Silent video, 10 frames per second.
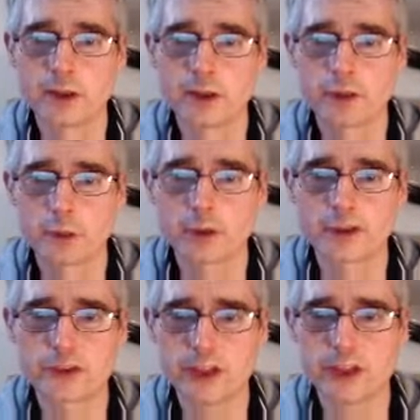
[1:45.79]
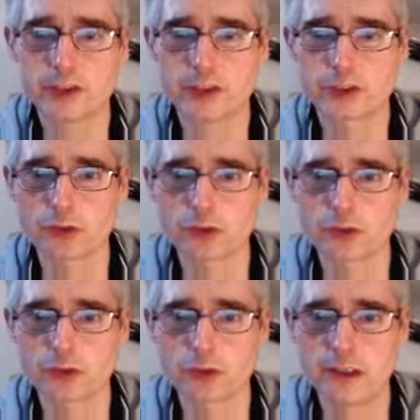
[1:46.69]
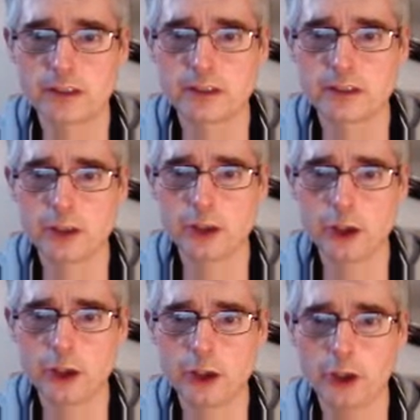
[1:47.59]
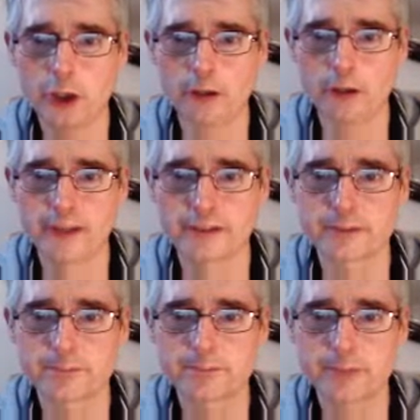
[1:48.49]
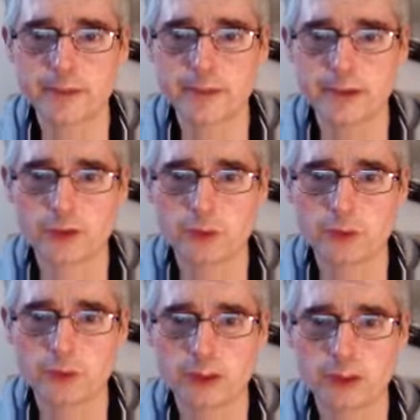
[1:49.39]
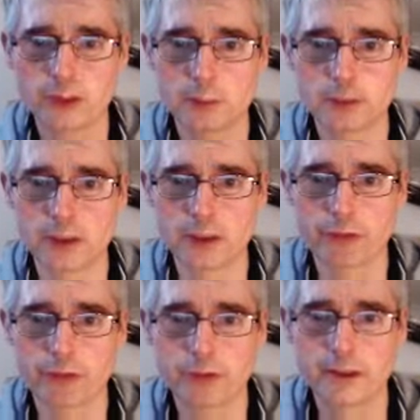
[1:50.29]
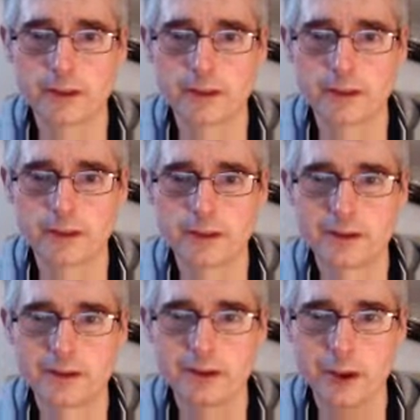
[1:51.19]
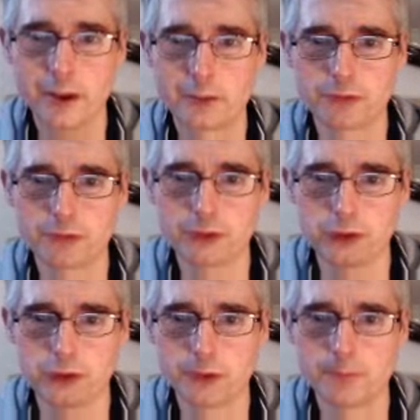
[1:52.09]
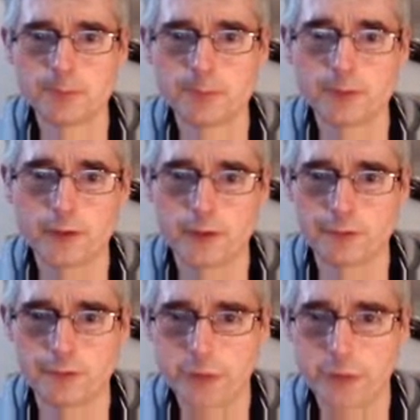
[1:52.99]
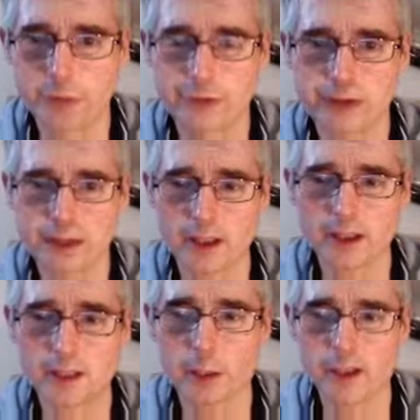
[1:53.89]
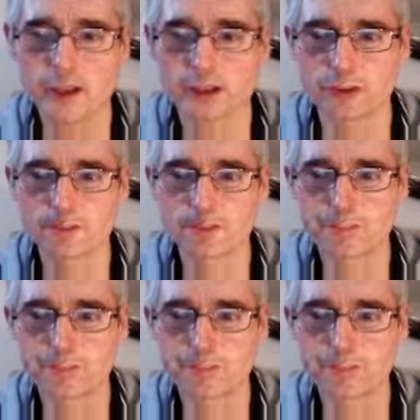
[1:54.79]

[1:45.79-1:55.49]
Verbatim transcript: So we can say that the green over the red is going to be equal to 3/4. And from that, we can get an equation